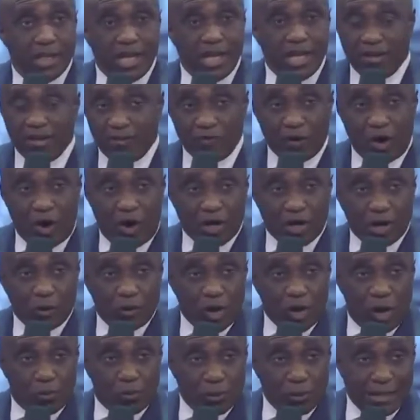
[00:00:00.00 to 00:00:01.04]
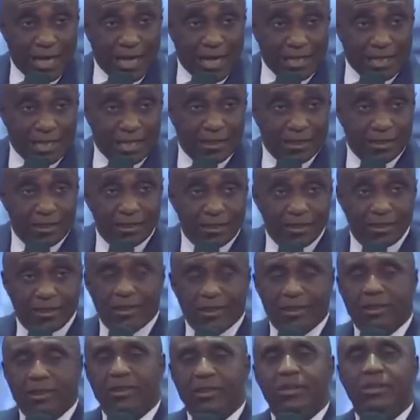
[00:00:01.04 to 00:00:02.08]
Even if you're hungry, will you uproot it that day?
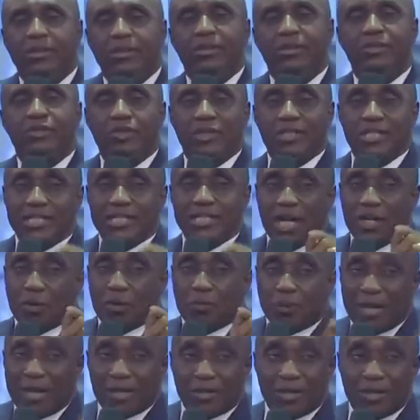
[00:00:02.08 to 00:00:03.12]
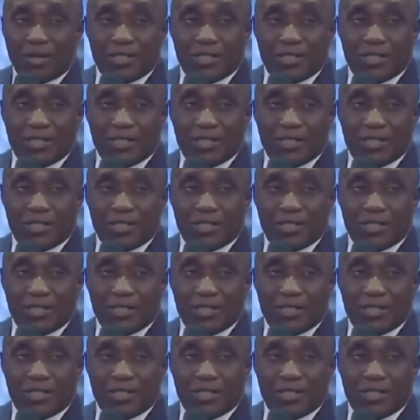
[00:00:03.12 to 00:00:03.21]
So the day you plant,